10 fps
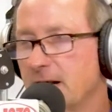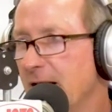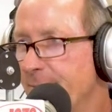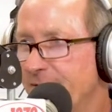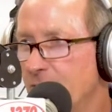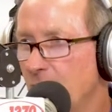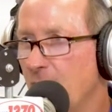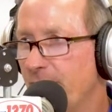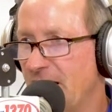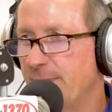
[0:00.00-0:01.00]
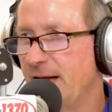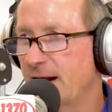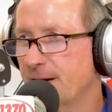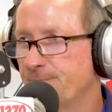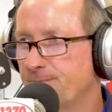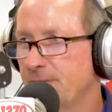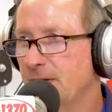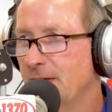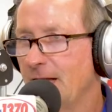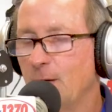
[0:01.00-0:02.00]
a lemon law buyback.
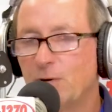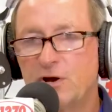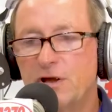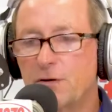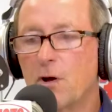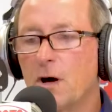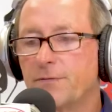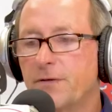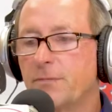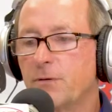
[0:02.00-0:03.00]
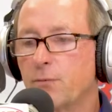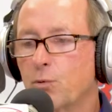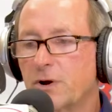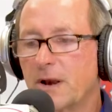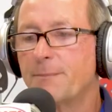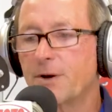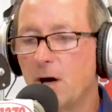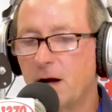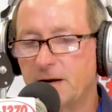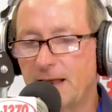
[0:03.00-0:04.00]
And when you hear the, law, the, the, the word lemon
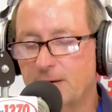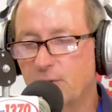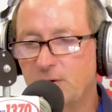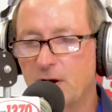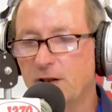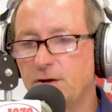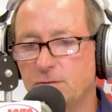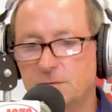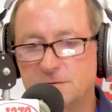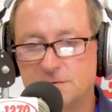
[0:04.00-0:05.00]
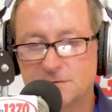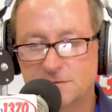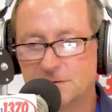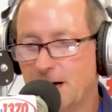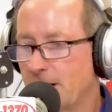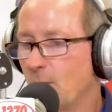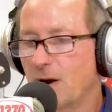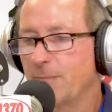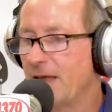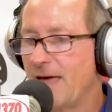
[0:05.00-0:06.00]
law, you're like, what do you want to do? Mm. I don't hmm. want
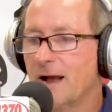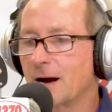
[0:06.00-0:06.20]
to buy that